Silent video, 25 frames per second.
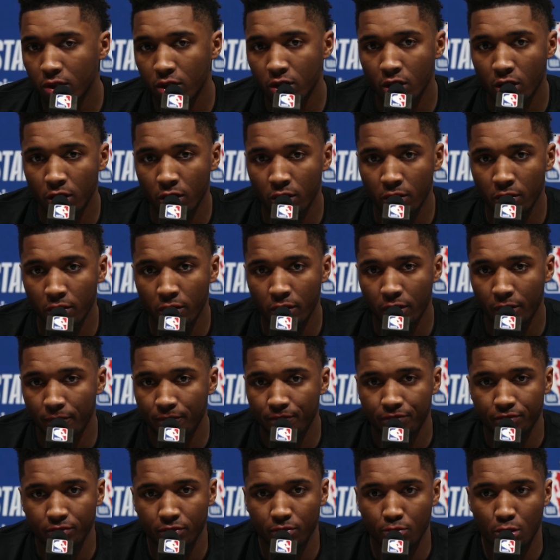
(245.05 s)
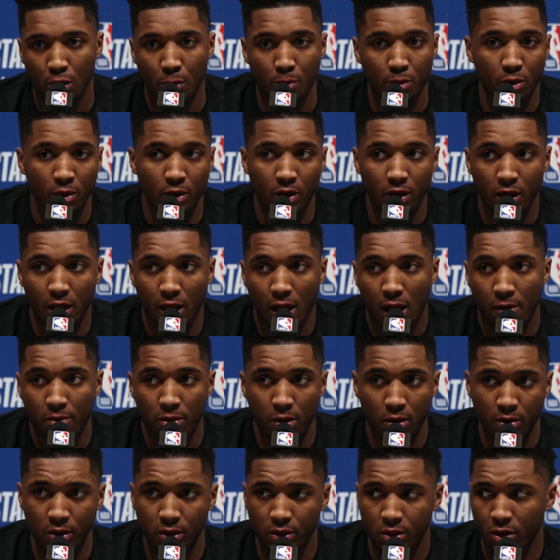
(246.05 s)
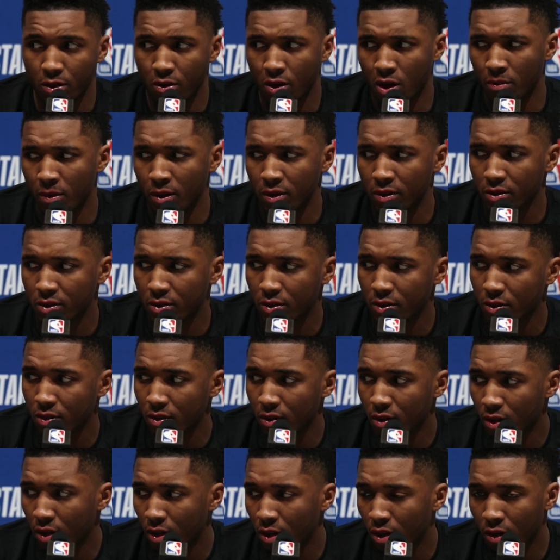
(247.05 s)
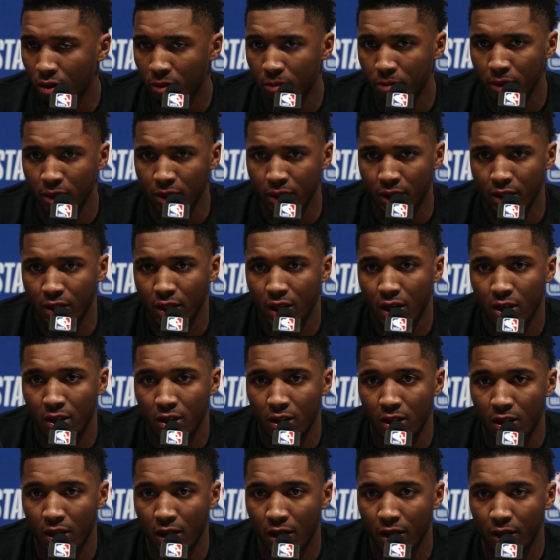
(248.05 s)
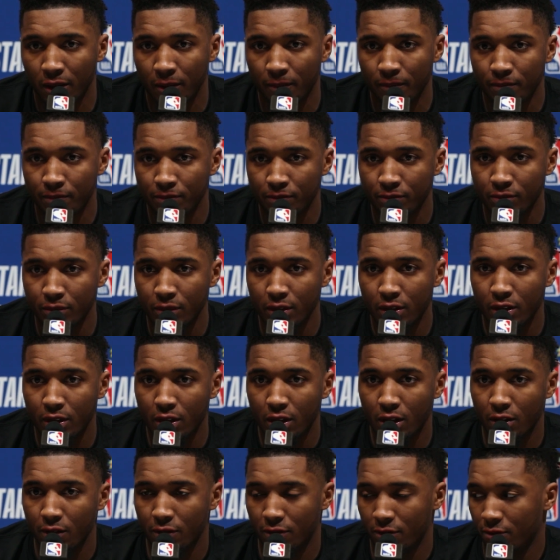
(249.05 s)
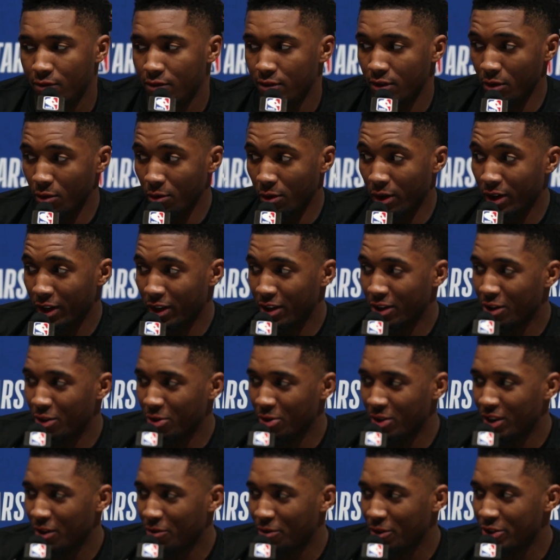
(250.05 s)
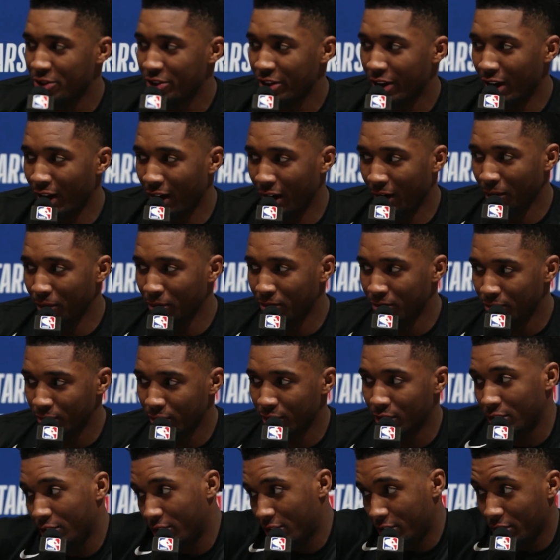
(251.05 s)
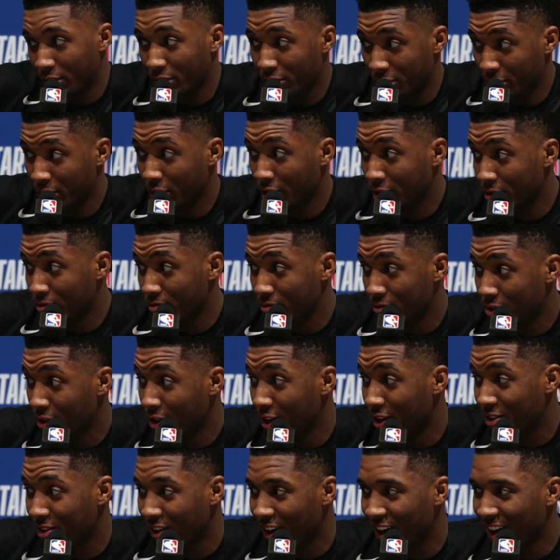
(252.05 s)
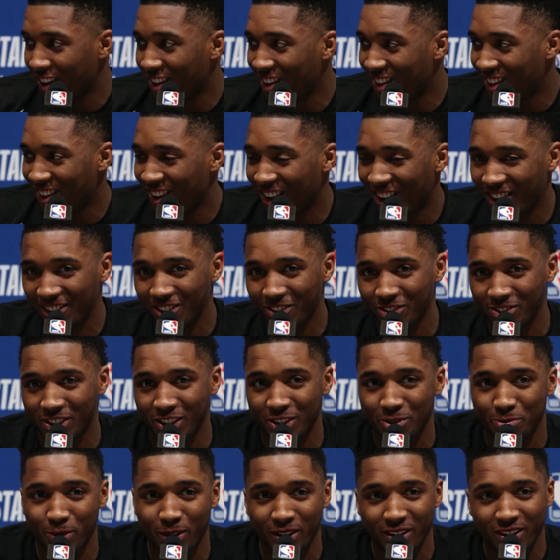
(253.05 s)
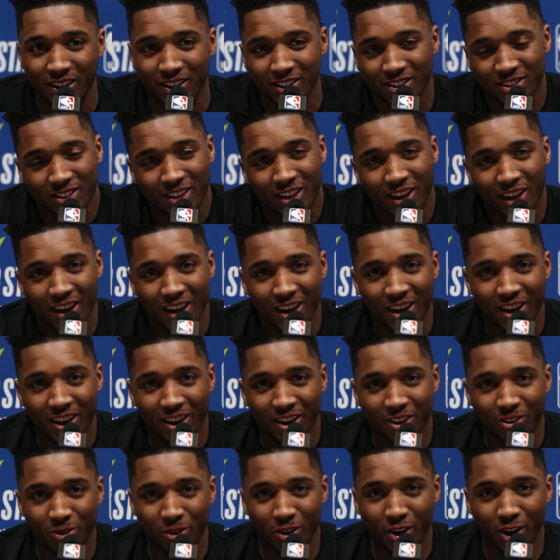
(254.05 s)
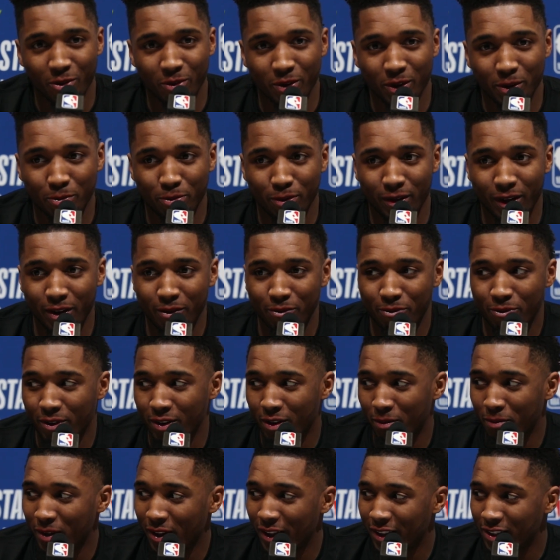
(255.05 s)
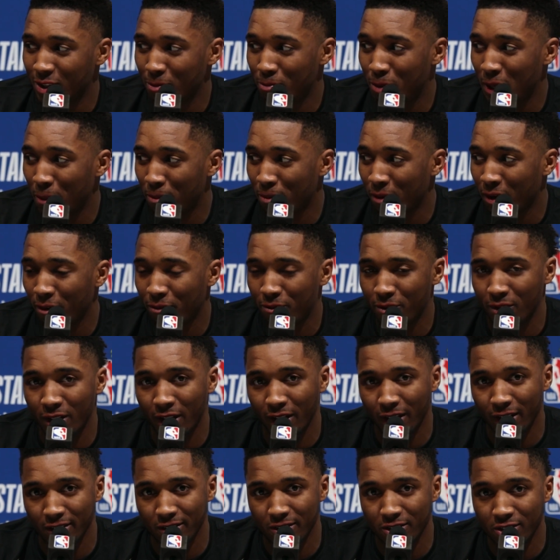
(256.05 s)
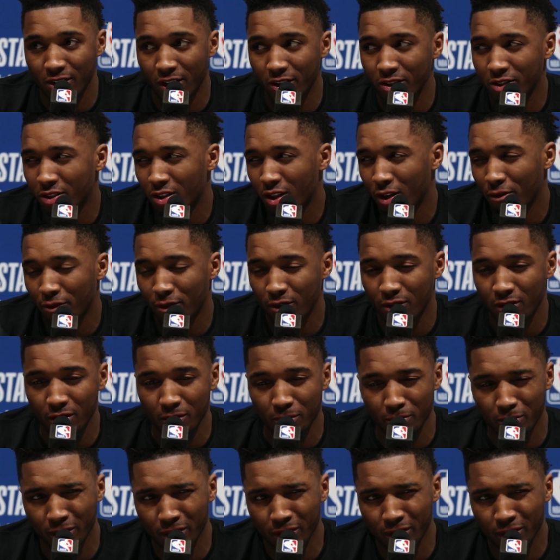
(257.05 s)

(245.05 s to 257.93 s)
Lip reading: You know, people are going to have their disagreements, you know, but at the end of the day, if you want to go to a different job, it's your choice, right? You know, just because we know we play in front of millions of people, I feel like it's judged differently.